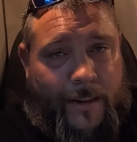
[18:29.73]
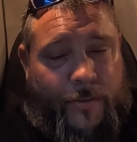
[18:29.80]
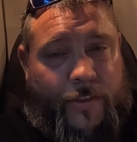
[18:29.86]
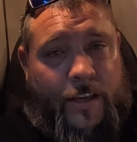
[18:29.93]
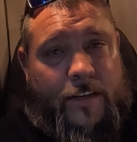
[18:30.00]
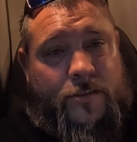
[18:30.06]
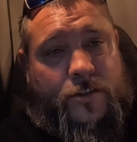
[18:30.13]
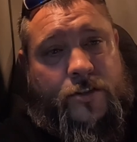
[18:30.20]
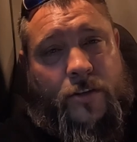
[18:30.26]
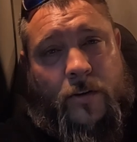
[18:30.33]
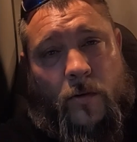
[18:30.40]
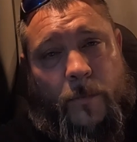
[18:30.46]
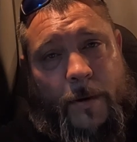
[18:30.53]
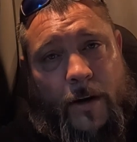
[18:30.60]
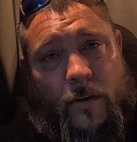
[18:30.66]
of things that you
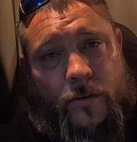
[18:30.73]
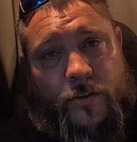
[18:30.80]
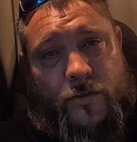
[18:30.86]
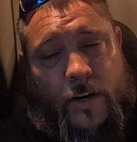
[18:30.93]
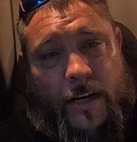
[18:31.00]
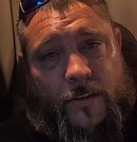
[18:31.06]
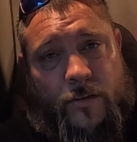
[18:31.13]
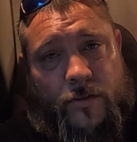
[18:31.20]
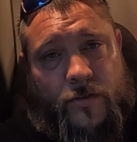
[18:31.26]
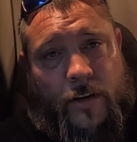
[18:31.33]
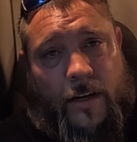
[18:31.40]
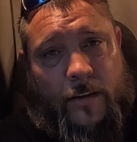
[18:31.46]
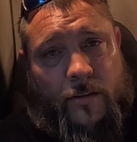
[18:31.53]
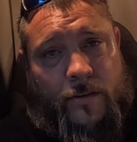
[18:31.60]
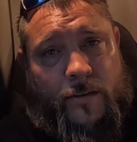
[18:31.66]
can repair on your tractor and
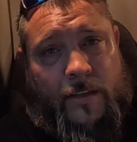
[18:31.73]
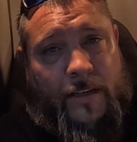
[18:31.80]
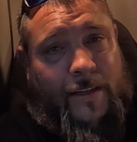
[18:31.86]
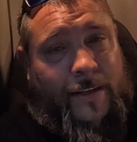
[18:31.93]
trailer.